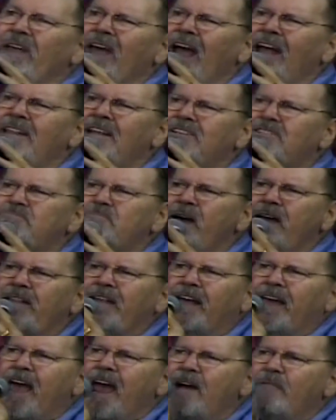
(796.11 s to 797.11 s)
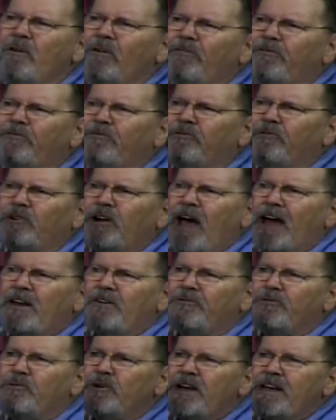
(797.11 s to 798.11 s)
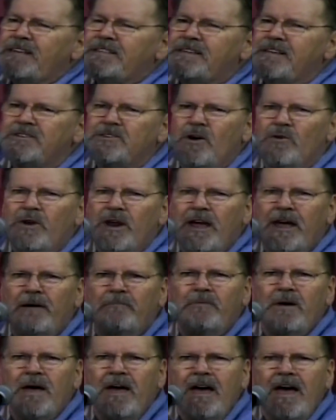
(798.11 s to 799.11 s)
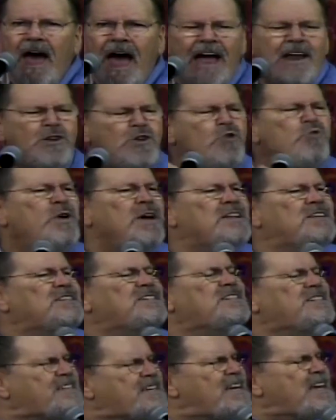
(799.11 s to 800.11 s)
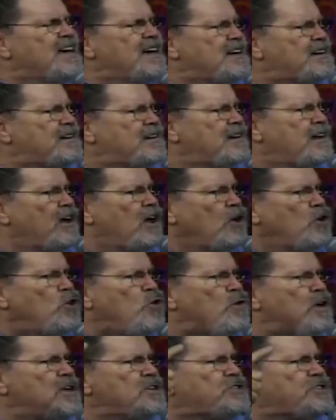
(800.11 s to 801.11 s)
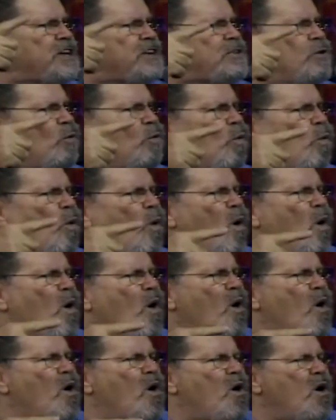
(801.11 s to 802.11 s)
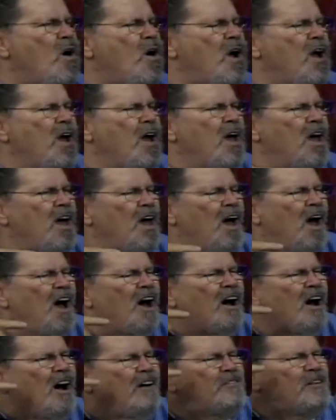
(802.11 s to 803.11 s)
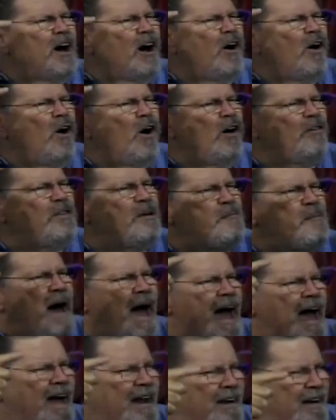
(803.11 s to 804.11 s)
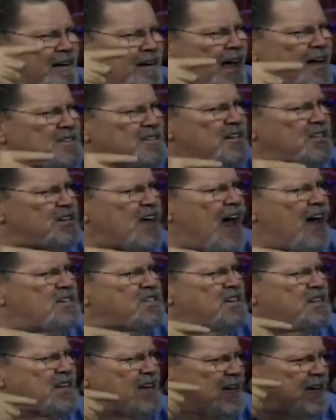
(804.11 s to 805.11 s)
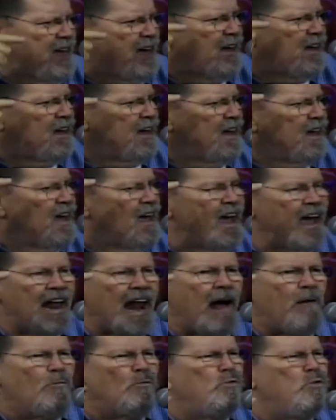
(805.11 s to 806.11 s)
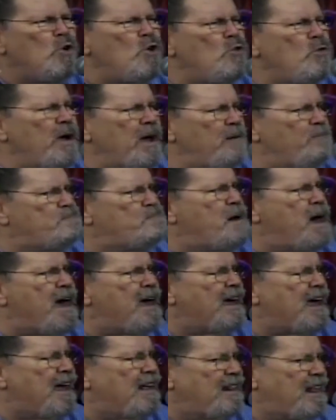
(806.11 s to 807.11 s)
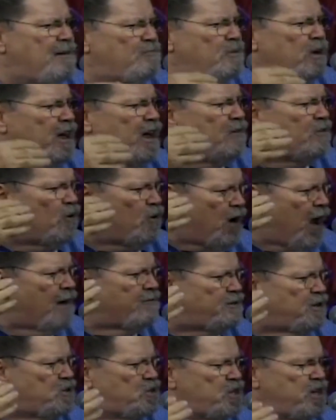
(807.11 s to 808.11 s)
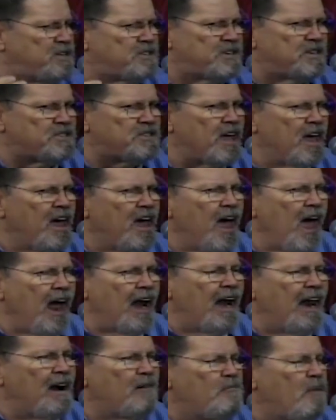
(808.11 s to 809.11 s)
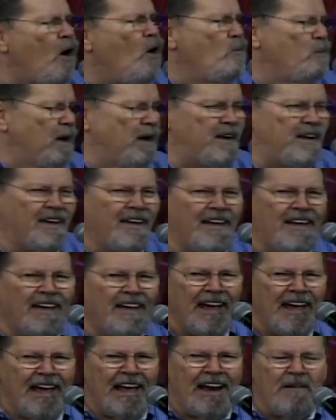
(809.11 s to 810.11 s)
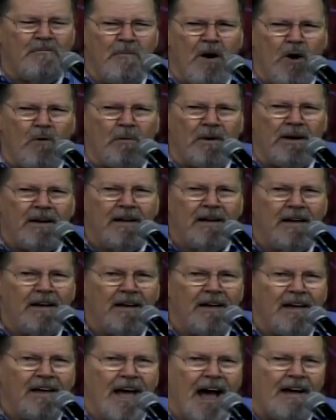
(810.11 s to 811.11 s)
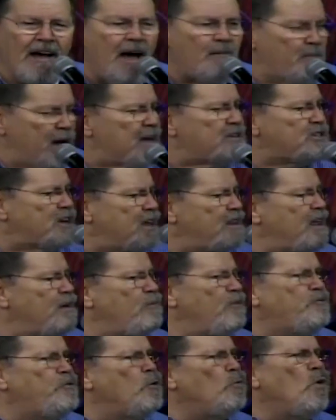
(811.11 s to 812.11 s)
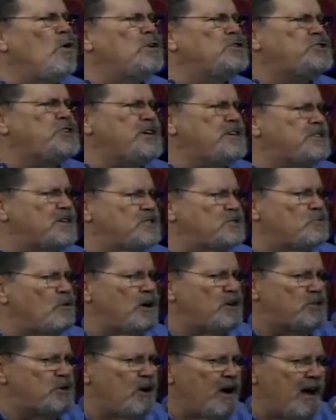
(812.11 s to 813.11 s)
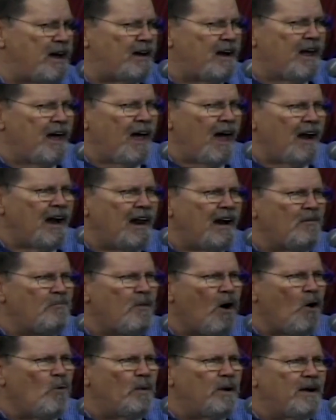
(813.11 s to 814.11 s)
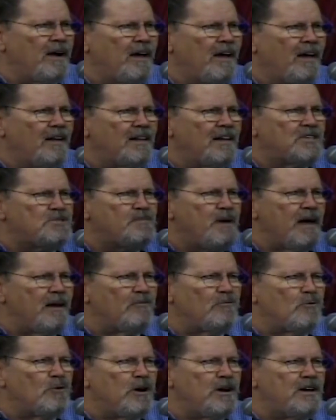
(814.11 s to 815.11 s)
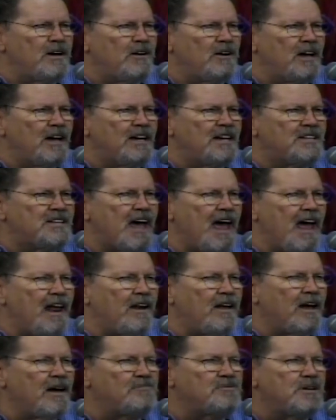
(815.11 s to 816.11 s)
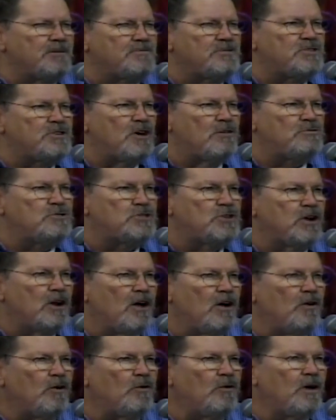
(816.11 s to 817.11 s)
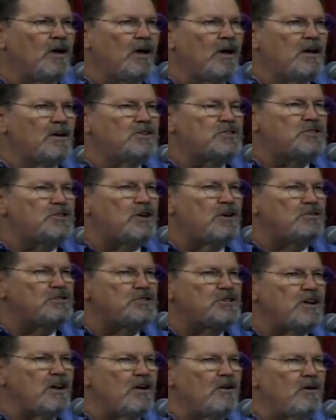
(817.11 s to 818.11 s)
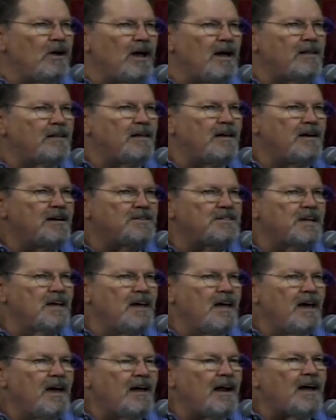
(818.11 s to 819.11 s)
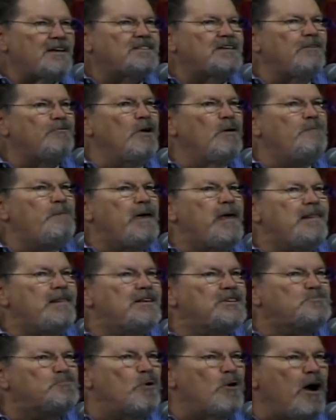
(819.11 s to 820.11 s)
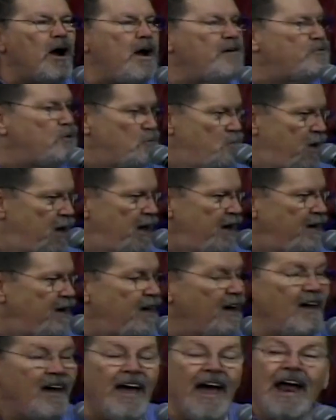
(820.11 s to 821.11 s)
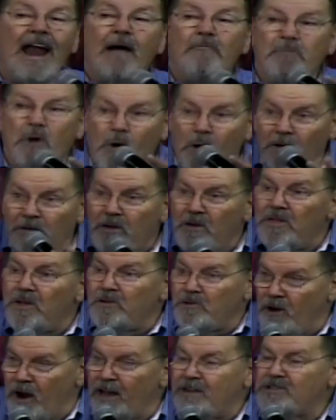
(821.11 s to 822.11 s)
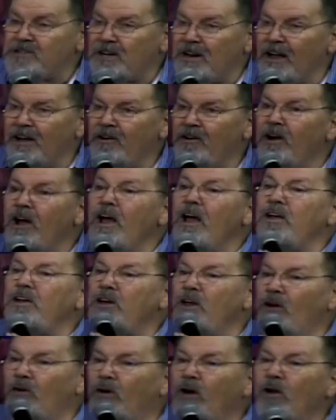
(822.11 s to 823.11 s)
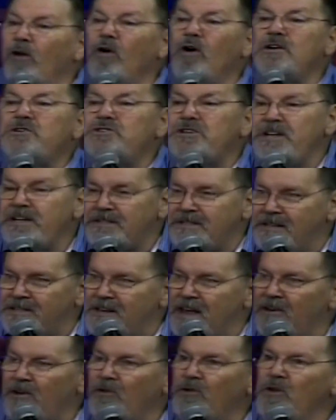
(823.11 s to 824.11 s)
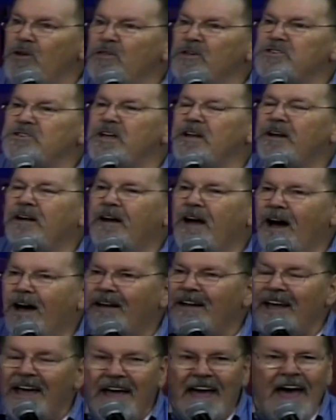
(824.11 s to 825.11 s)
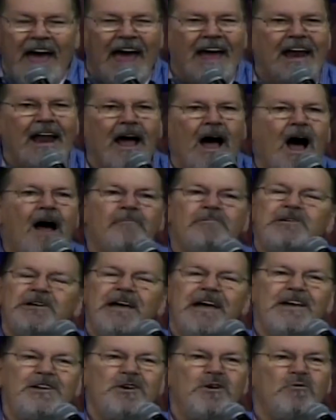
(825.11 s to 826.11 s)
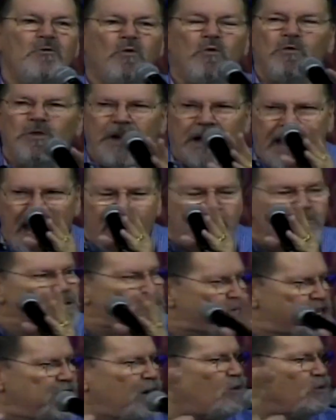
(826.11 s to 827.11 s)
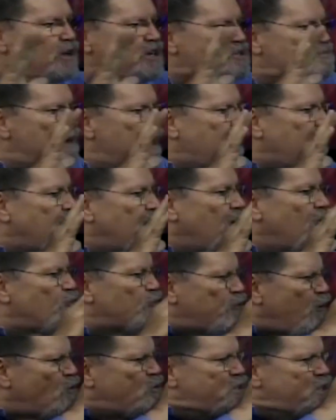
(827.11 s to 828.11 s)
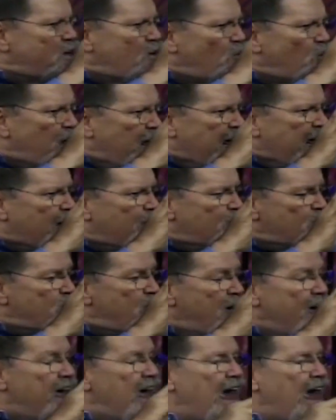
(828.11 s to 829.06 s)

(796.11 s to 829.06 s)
And this man, the camera kind of freezes on him. And you can see it. You can see the war of the mind as this guy's thinking. And I'm wooing, begging them to give their life to Jesus. And in a moment, I'm asking them, if you want Jesus, raise your hand. And in a moment, this man, his hand comes up so slow like this. And I said, repeat this prayer after me. And I'm going through the translator. You know, Lord Jesus, I know you're the Son of God. And I'll tell you, the camera's still on this man, frozen on him.